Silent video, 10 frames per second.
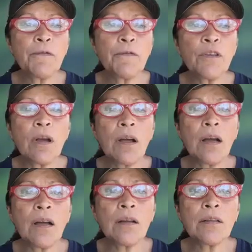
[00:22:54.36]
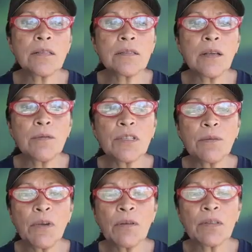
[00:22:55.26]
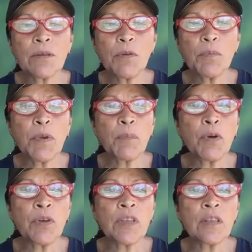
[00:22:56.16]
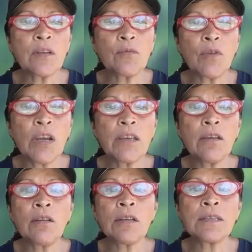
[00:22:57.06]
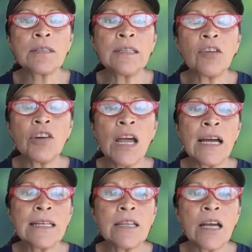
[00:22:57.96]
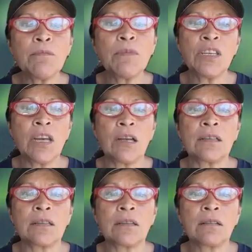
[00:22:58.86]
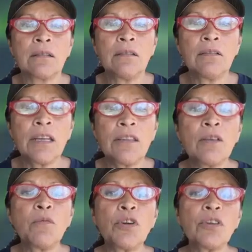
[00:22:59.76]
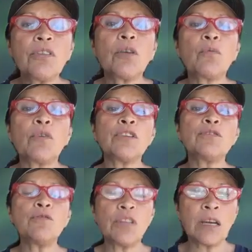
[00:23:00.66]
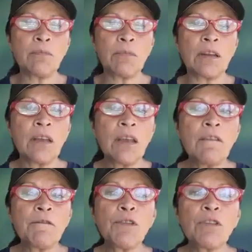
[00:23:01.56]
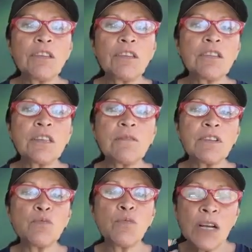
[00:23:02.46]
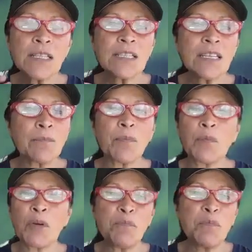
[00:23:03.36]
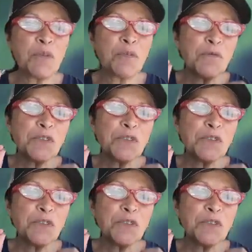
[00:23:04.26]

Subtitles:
we, some people right here, they're not diamond yet. Okay, they're working their way to diamond. If you can just give us one tip, one beautiful